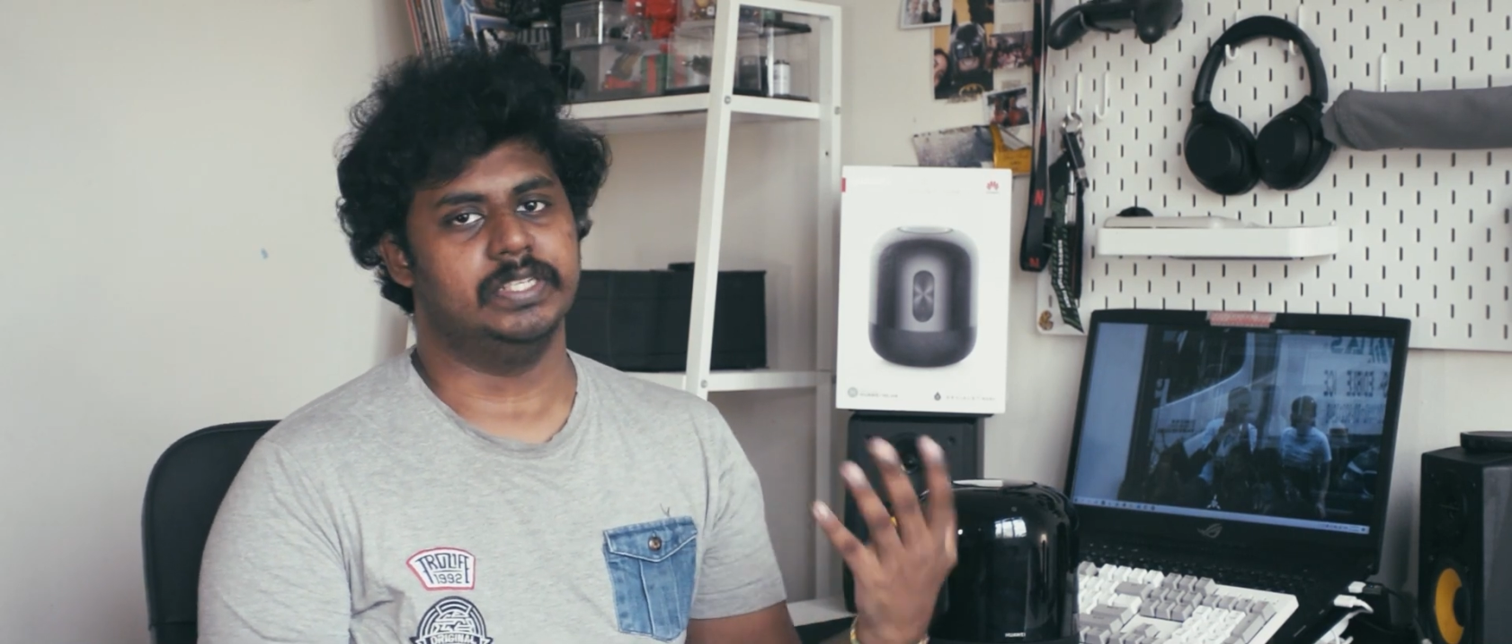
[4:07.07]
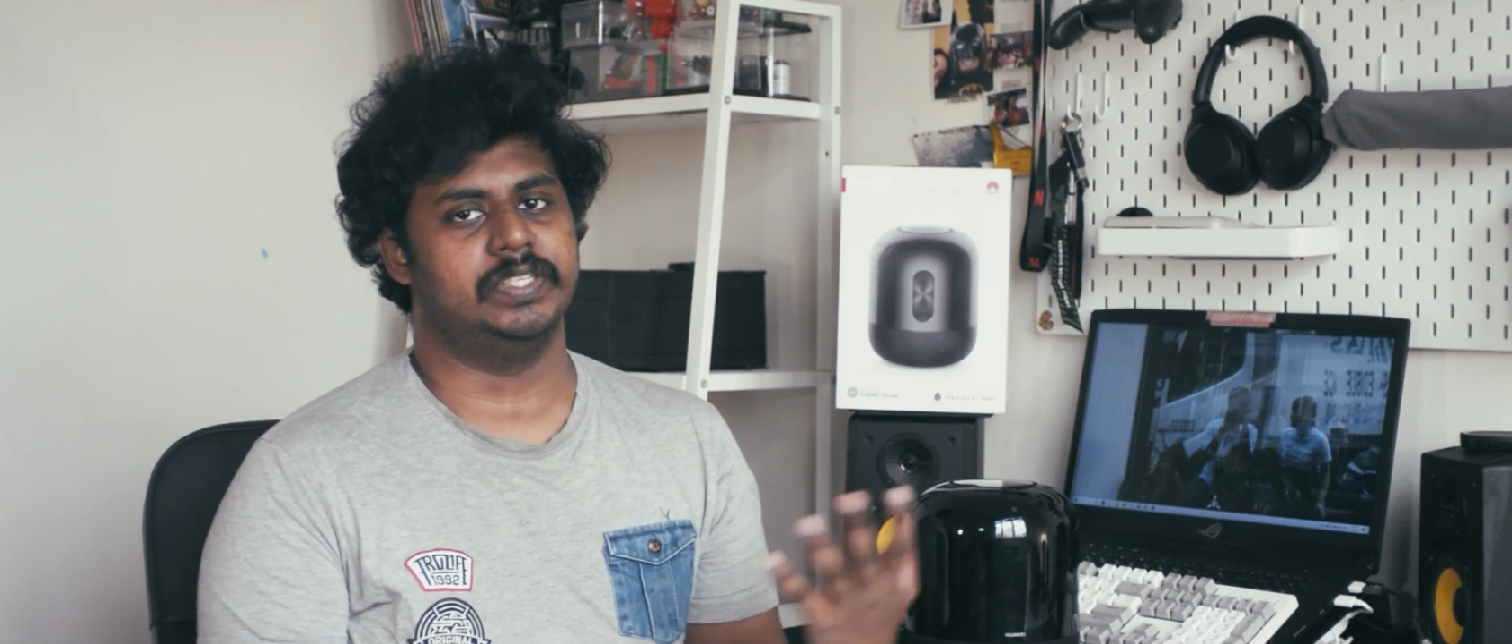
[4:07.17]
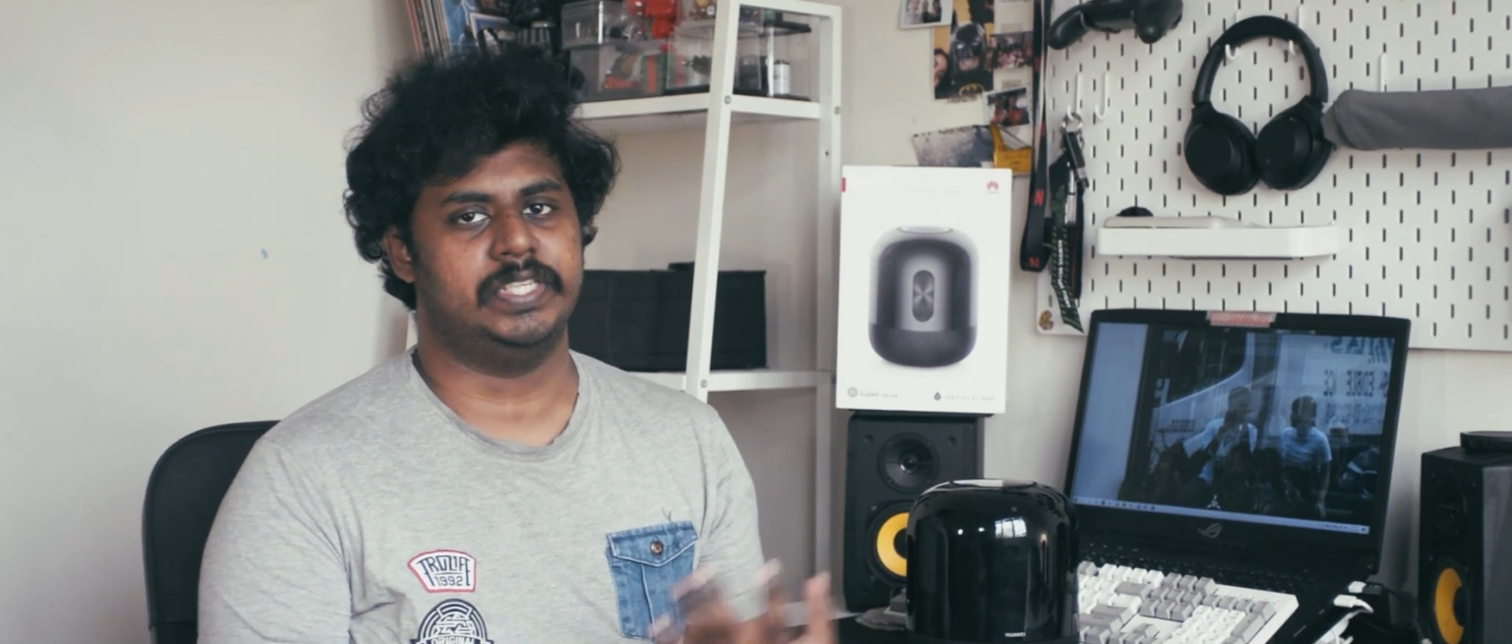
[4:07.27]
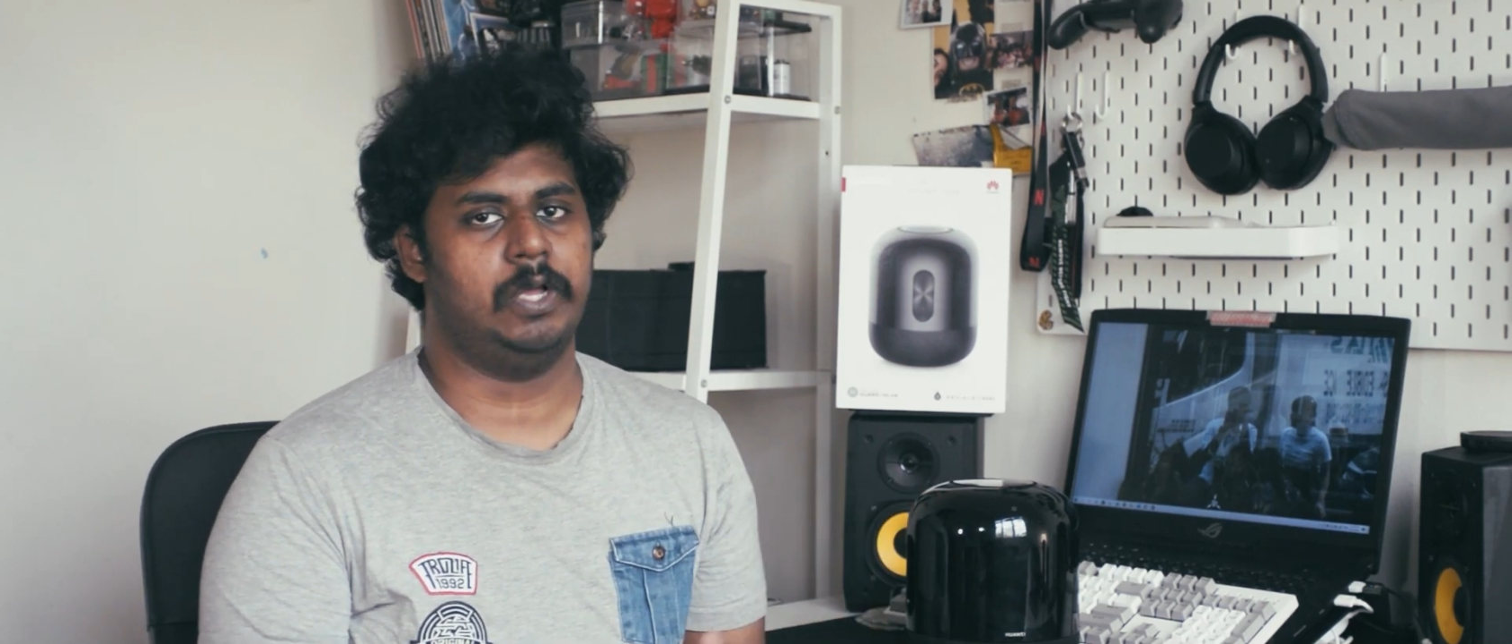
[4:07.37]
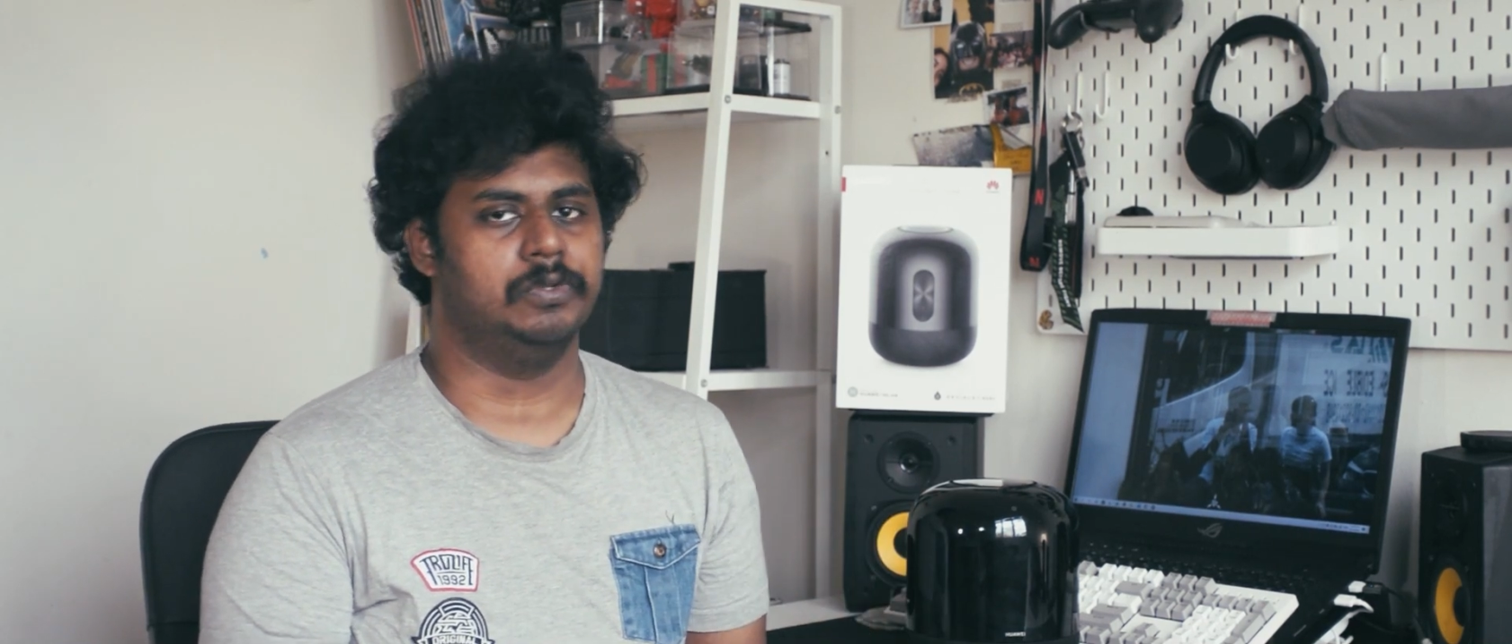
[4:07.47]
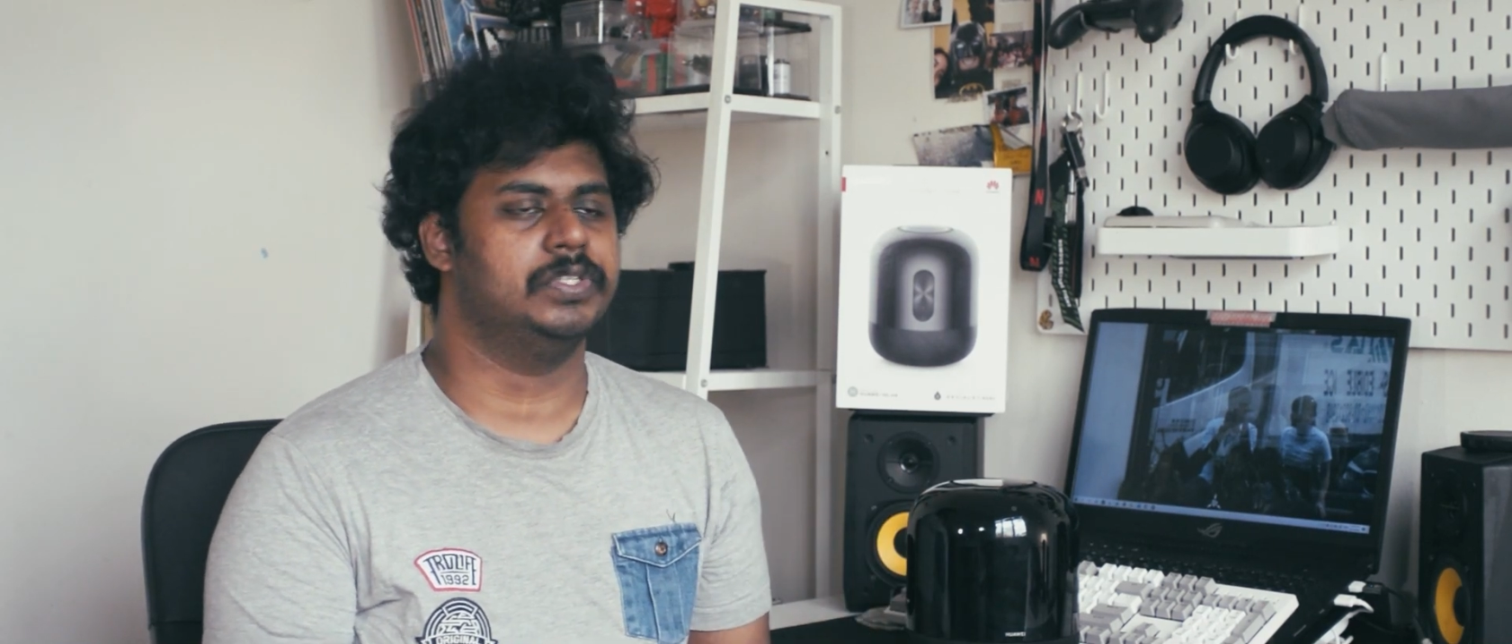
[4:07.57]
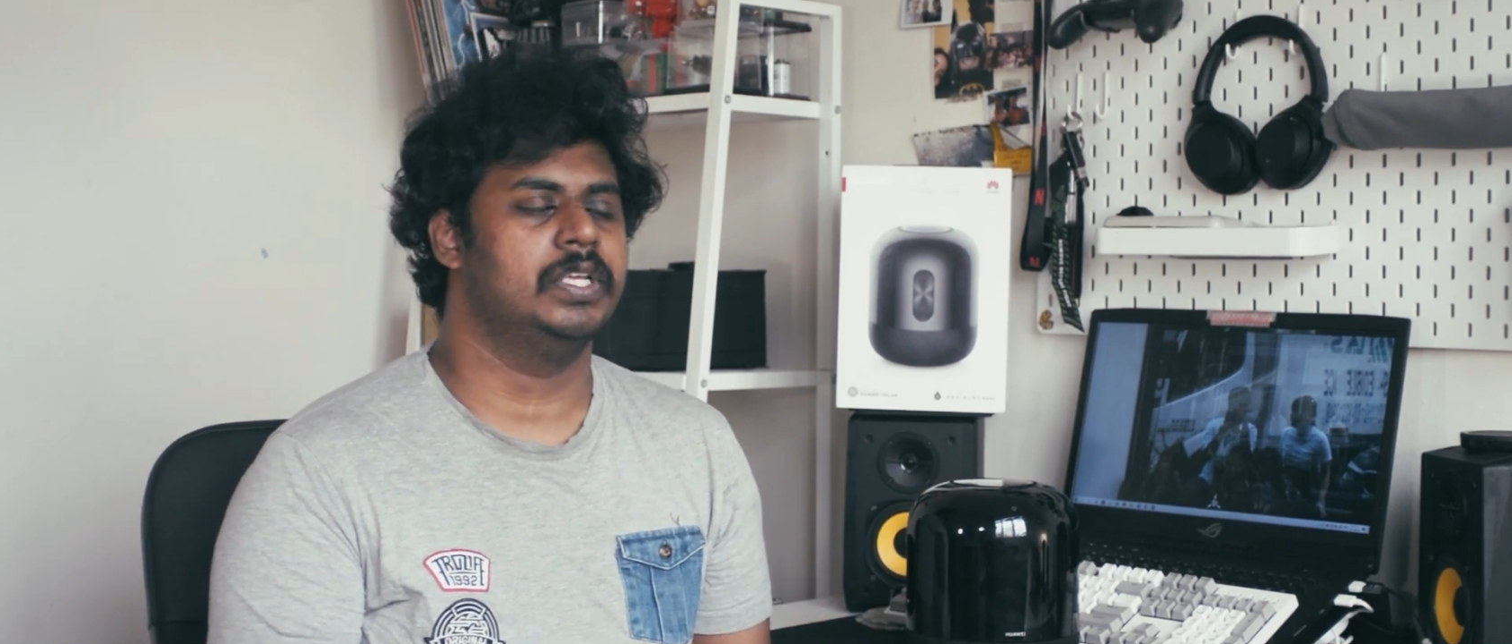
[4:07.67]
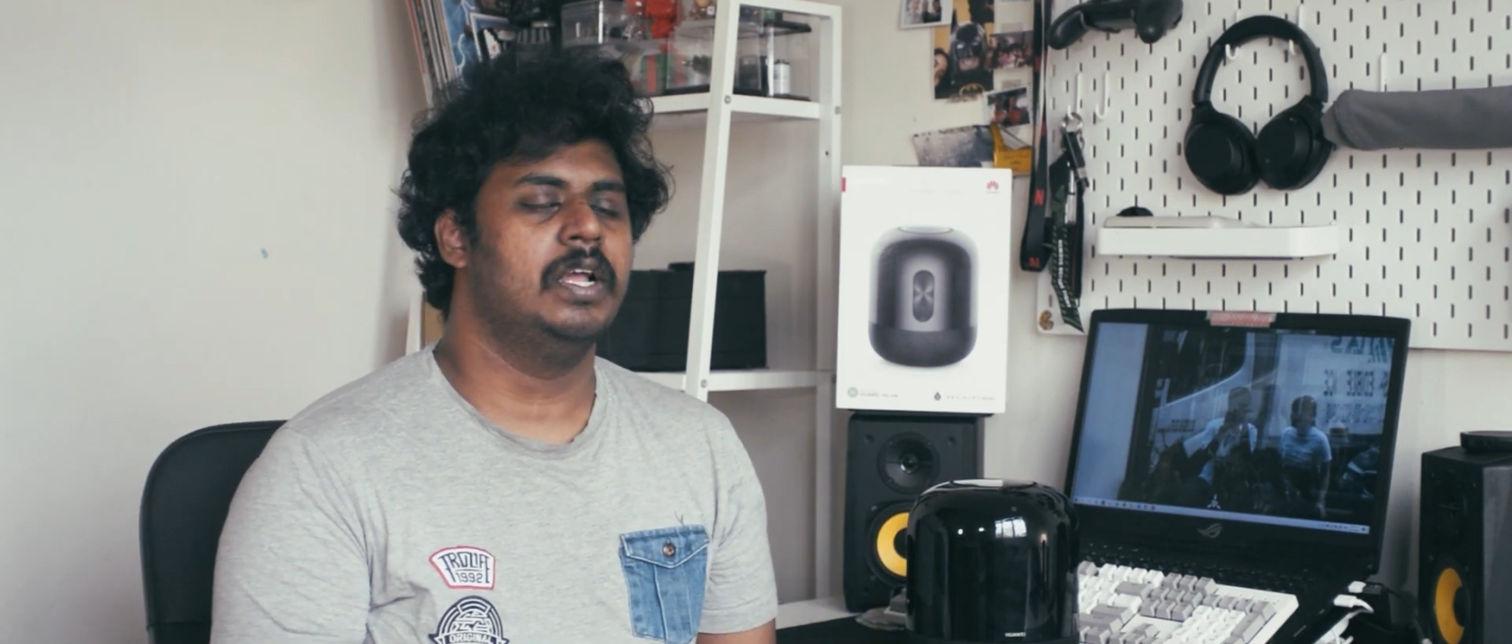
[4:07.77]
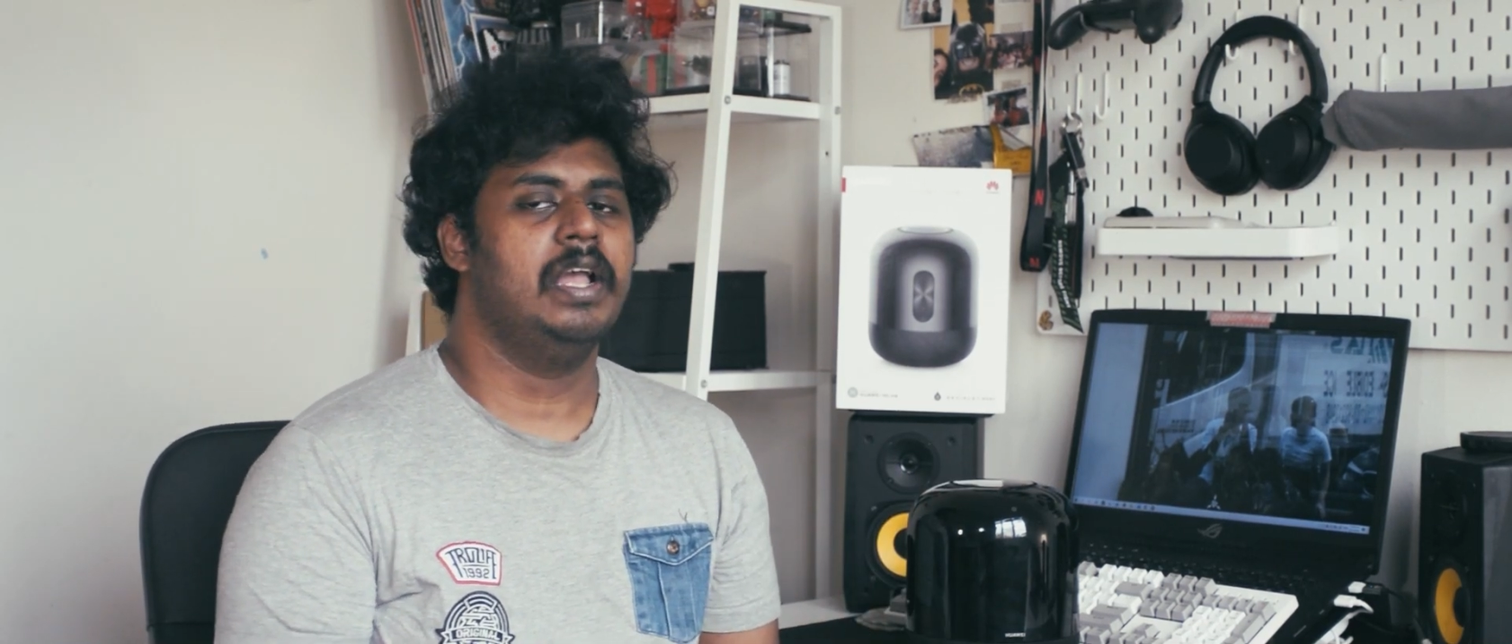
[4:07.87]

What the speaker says: it sounds.